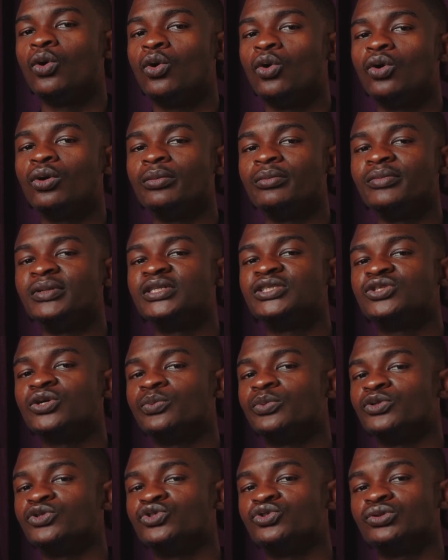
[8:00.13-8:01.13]
or missed
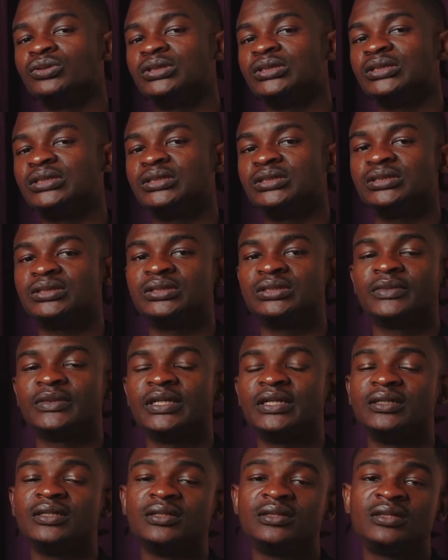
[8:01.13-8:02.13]
opportunities.
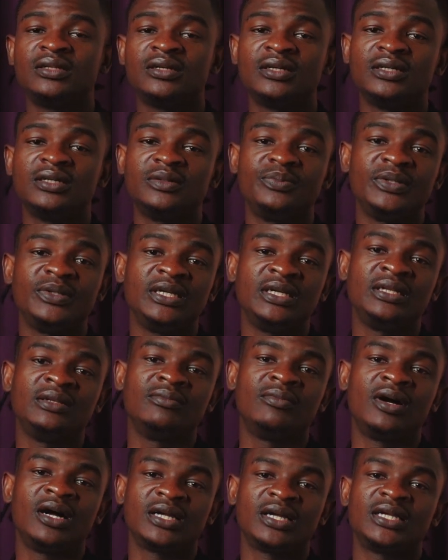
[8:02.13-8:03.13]
Then the third
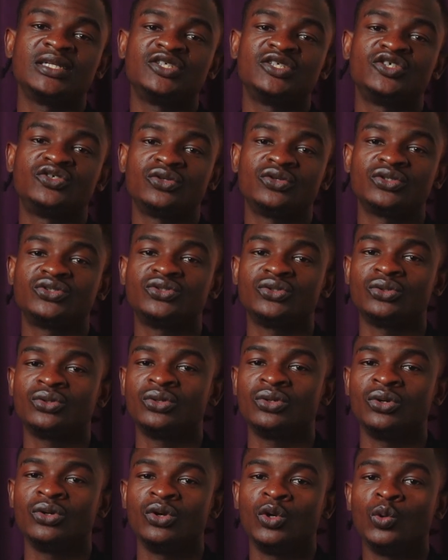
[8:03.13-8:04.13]
being market structure.
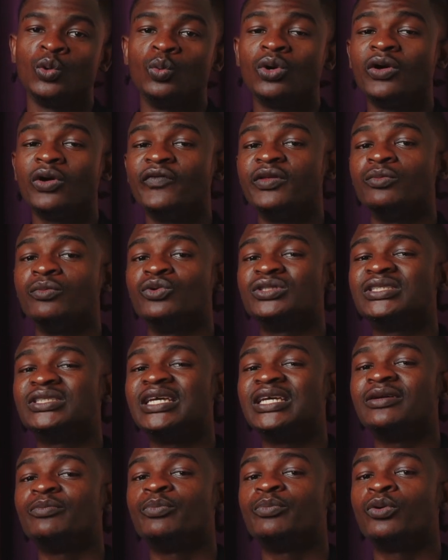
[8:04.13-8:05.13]
One of the most
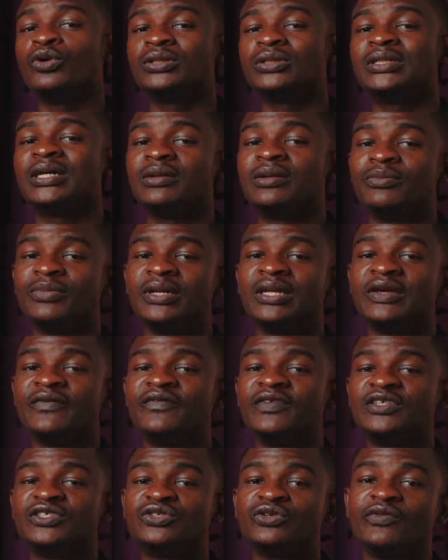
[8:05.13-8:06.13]
important
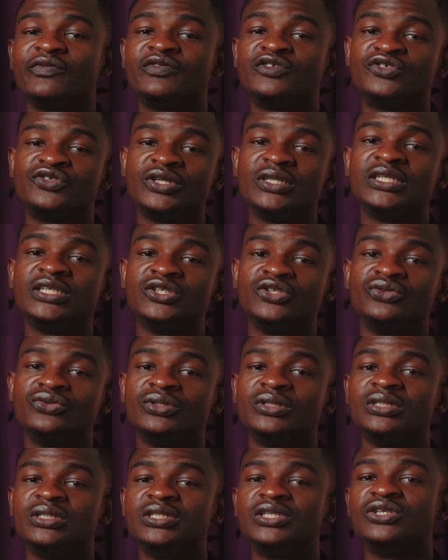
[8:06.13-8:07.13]
benefits of trading
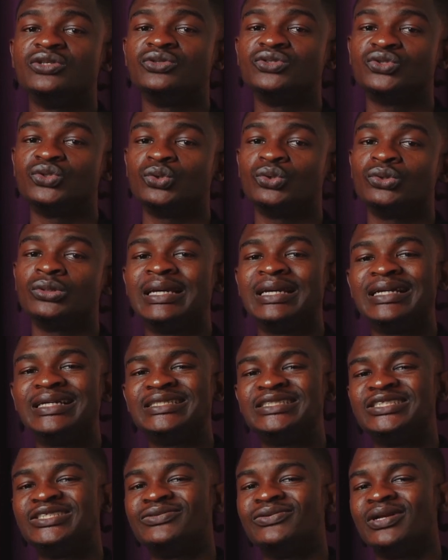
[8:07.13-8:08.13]
during the Q zone
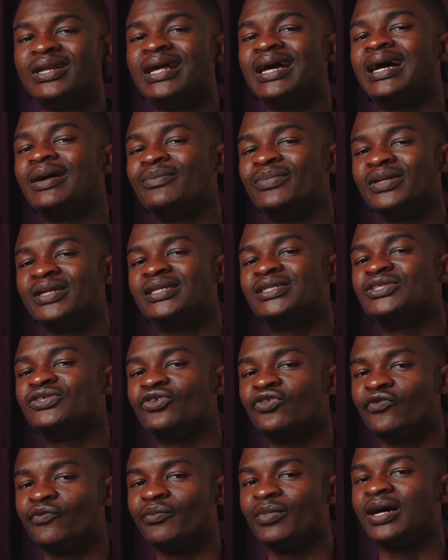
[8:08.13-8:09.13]
is the reliability
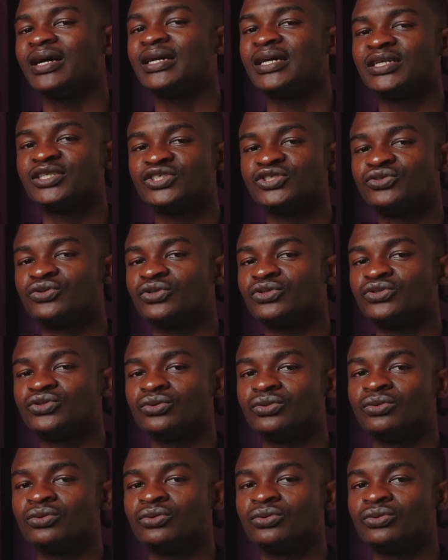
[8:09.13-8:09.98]
of market structure.